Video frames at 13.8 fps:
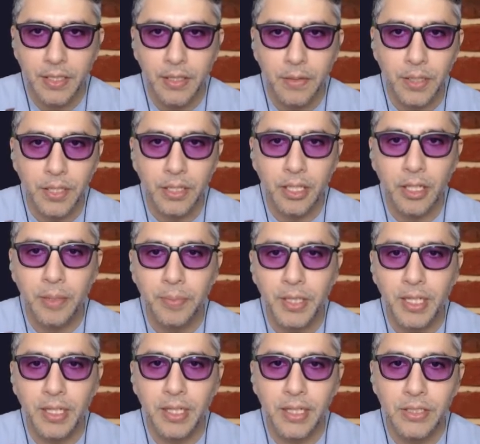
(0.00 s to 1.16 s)
We're going to look up the
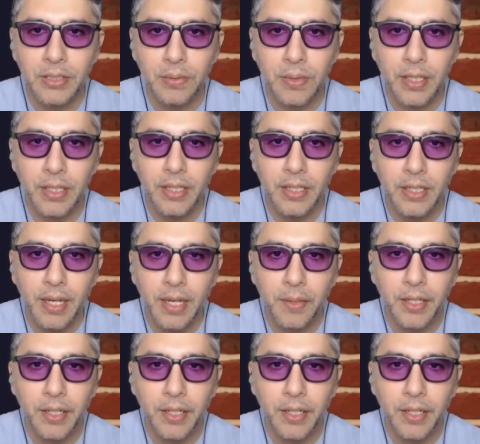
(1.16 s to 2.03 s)
Elixir one, and